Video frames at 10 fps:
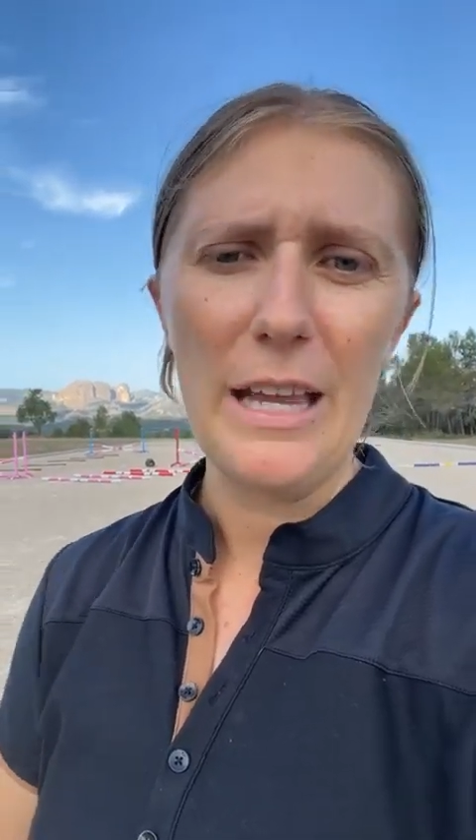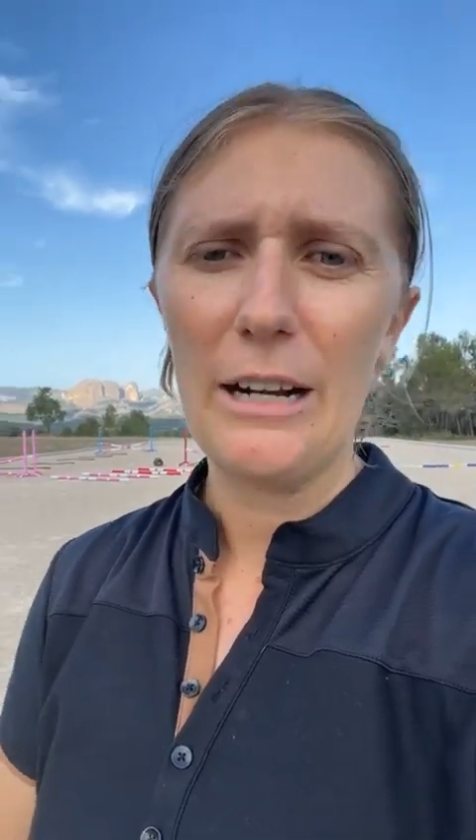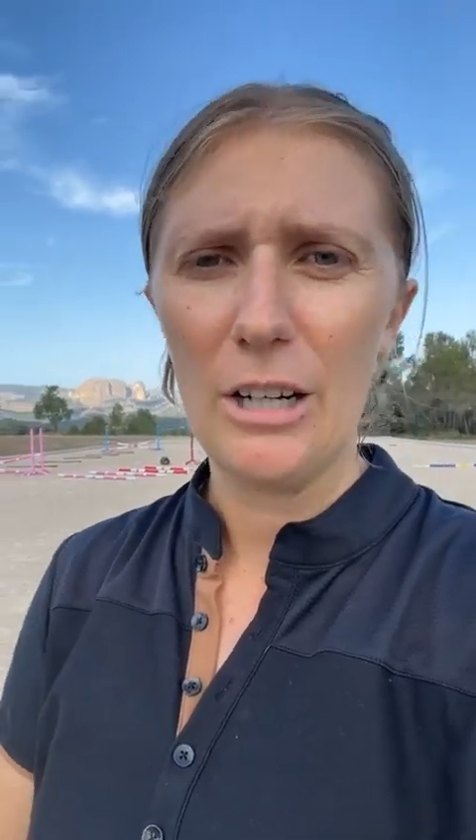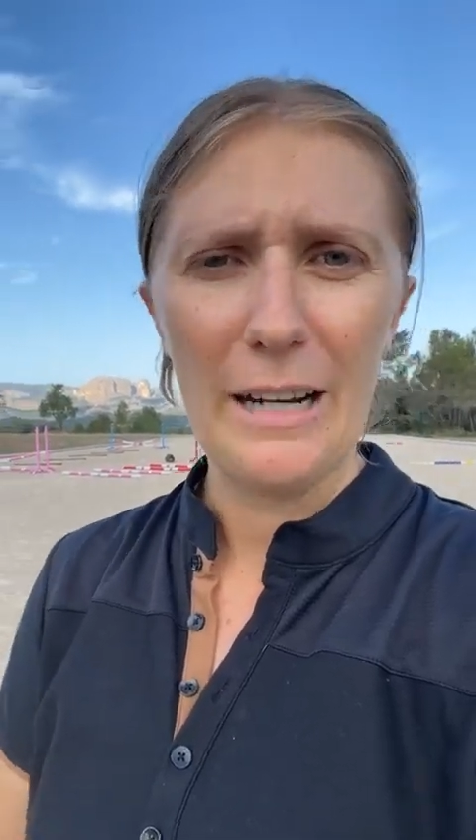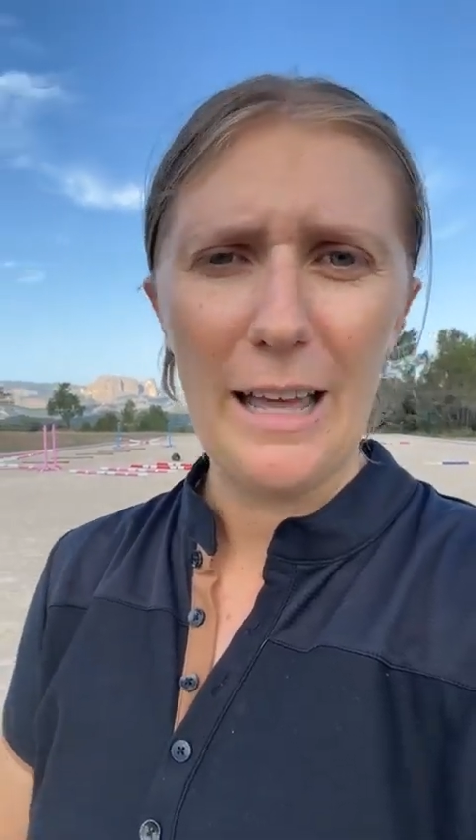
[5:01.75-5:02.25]

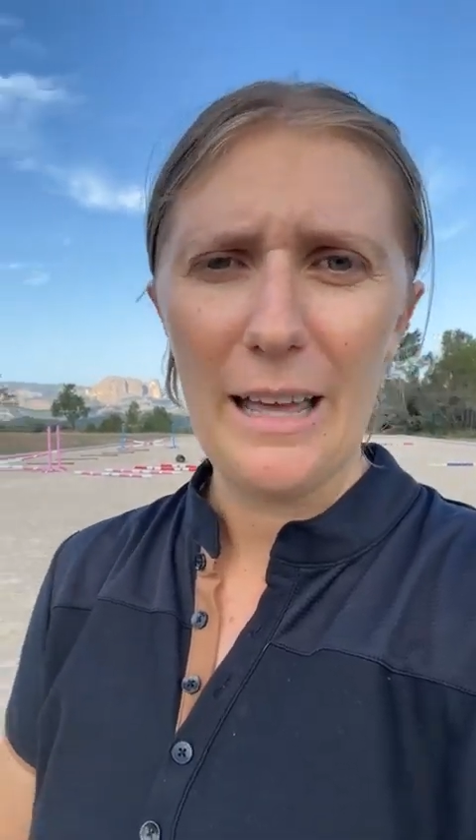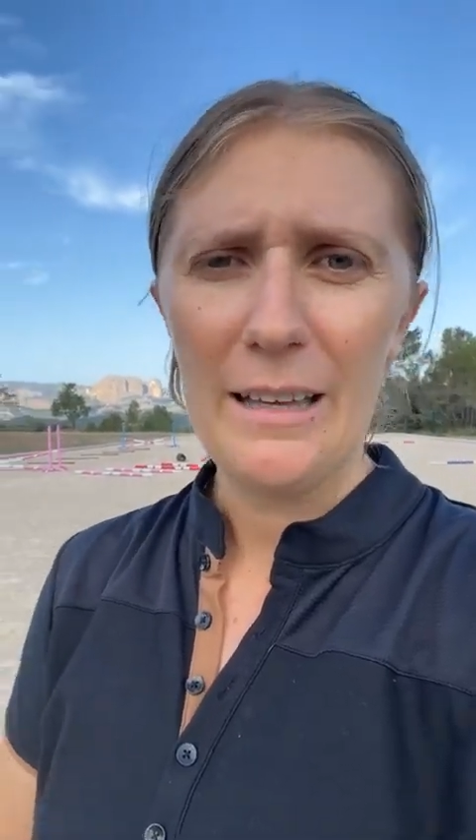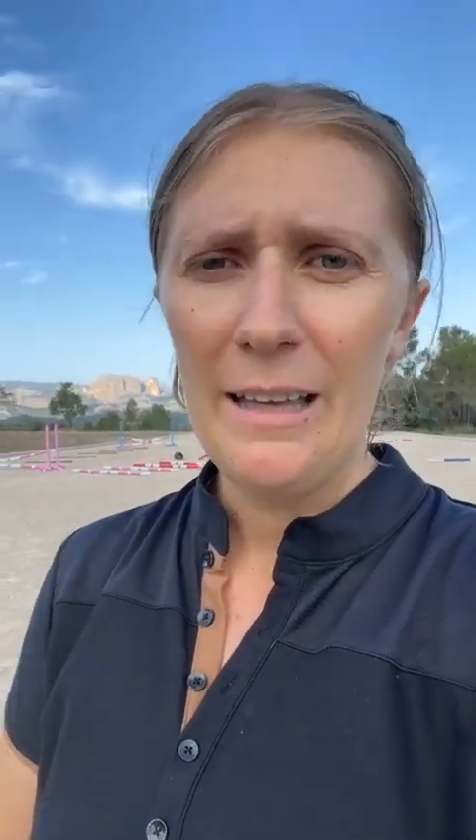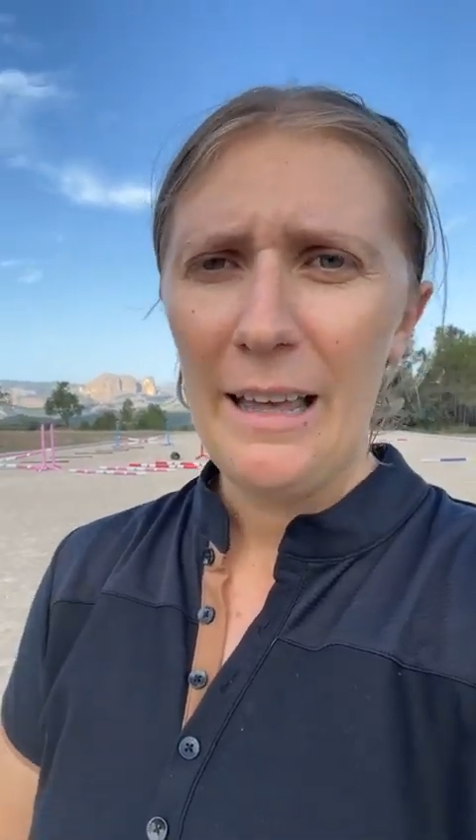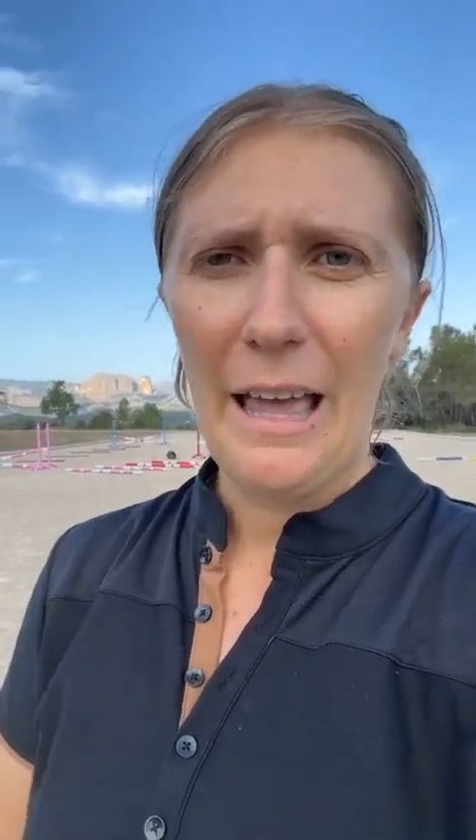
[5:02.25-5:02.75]
internet
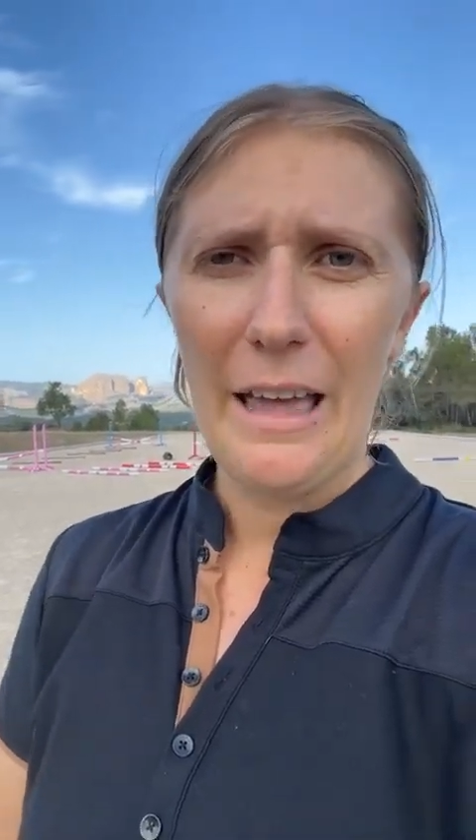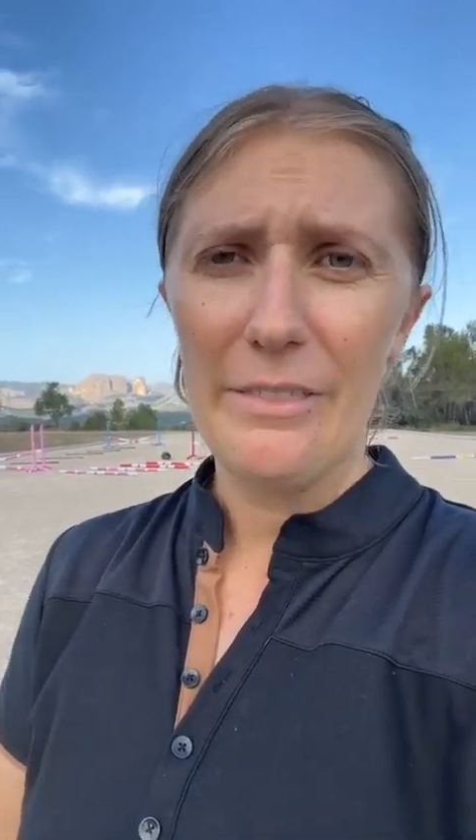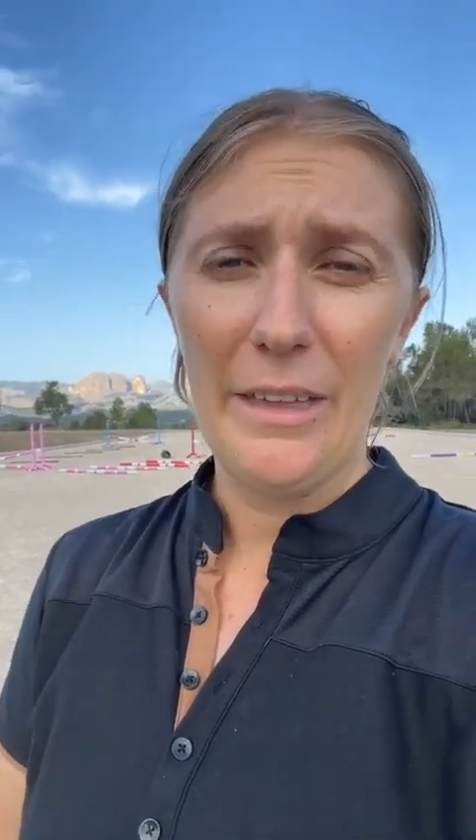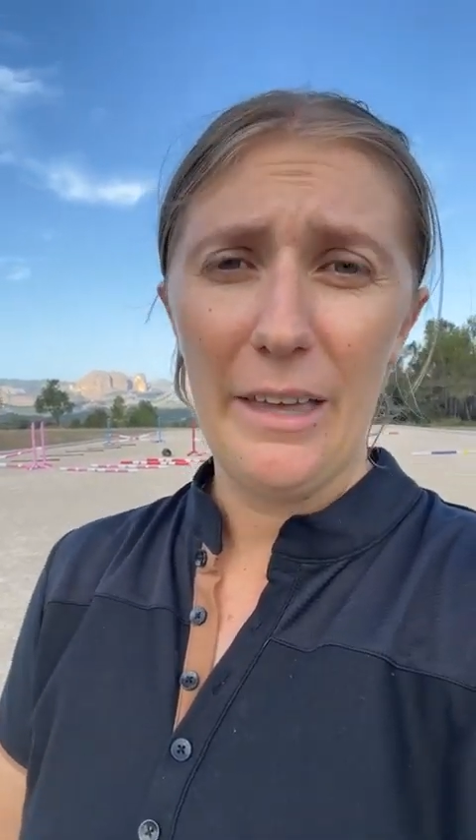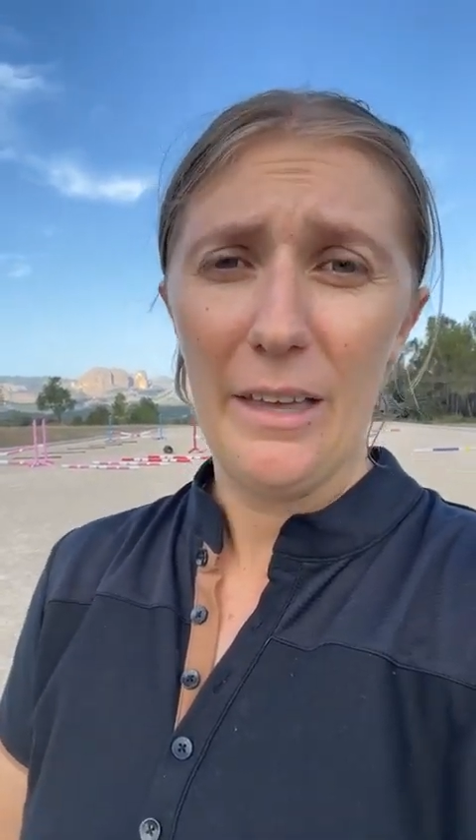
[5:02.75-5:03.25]

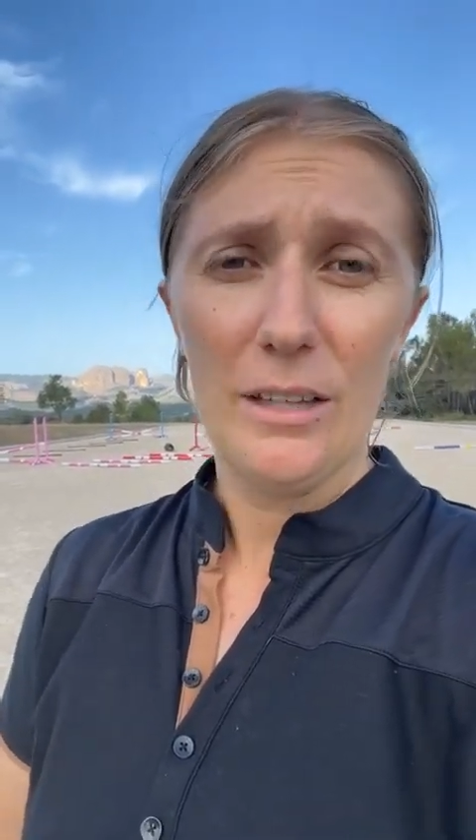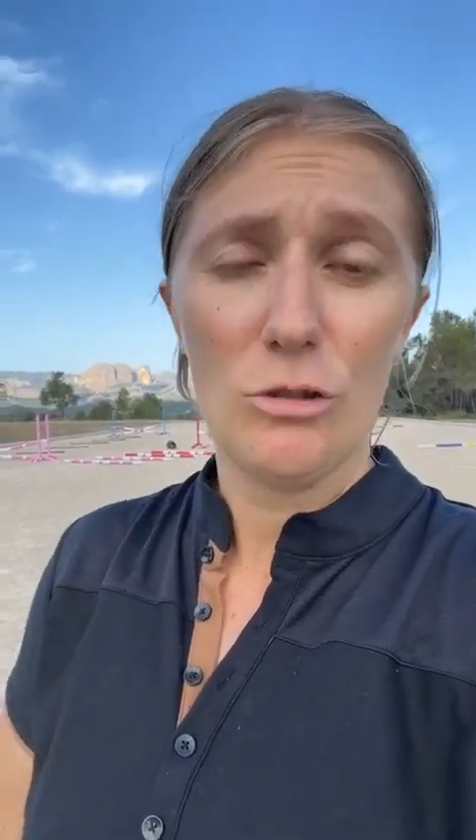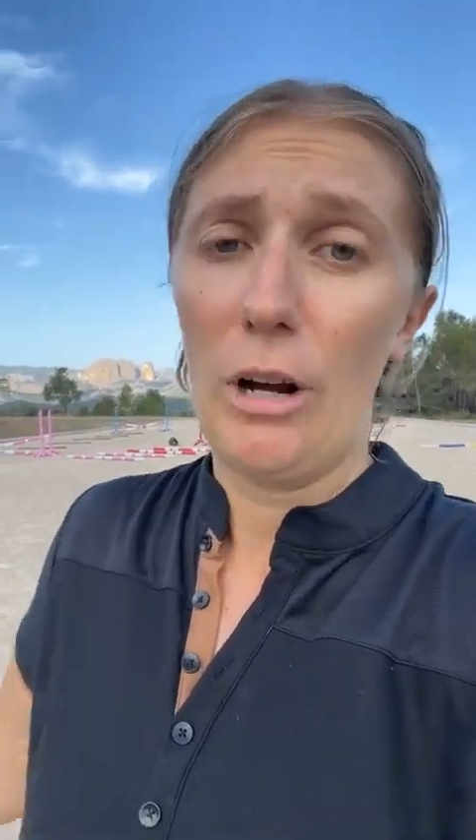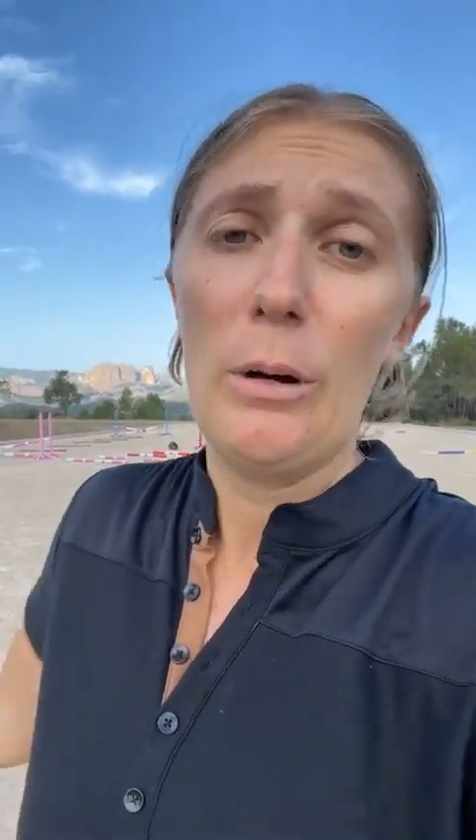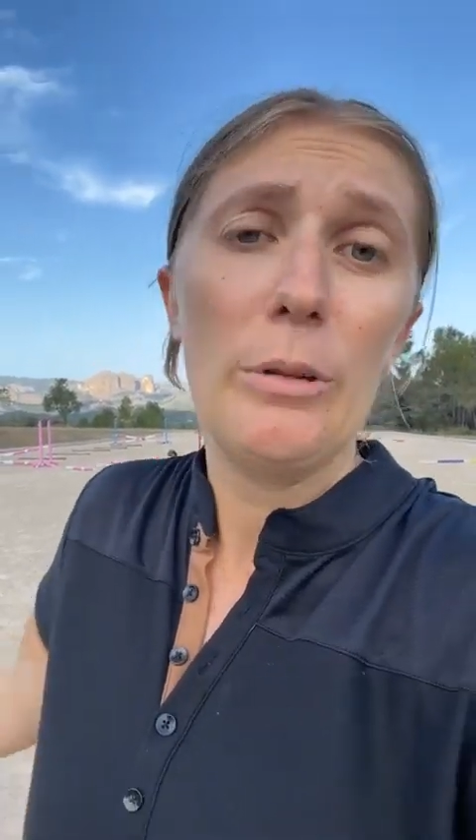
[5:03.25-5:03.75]
and then
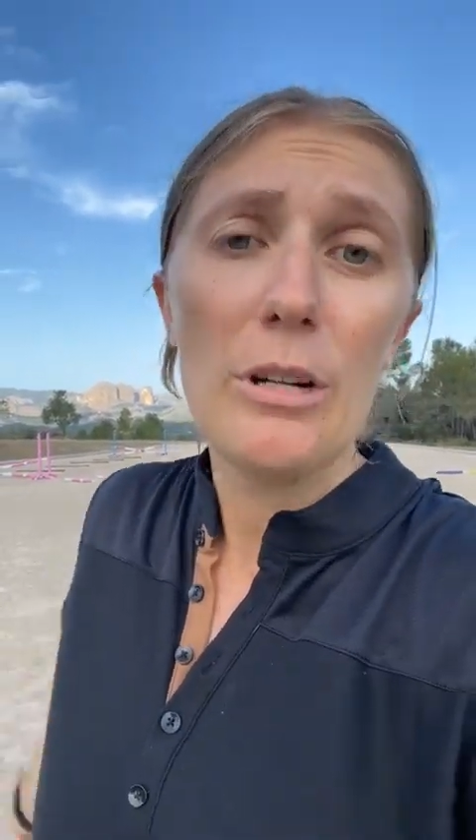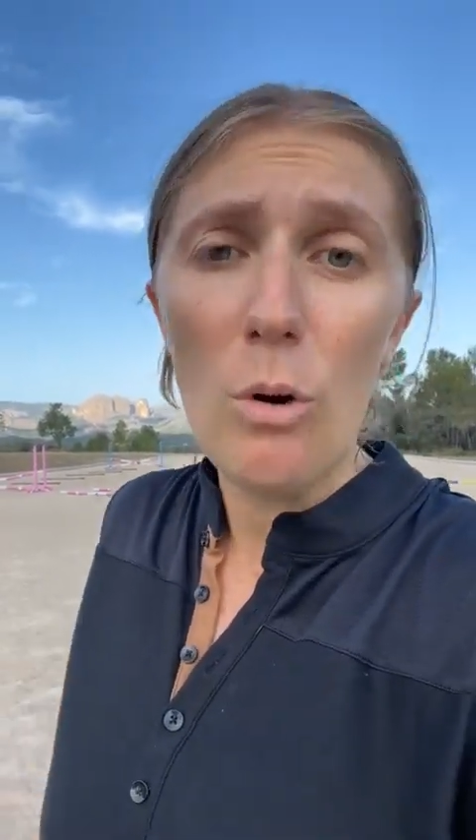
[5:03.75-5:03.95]
try it with their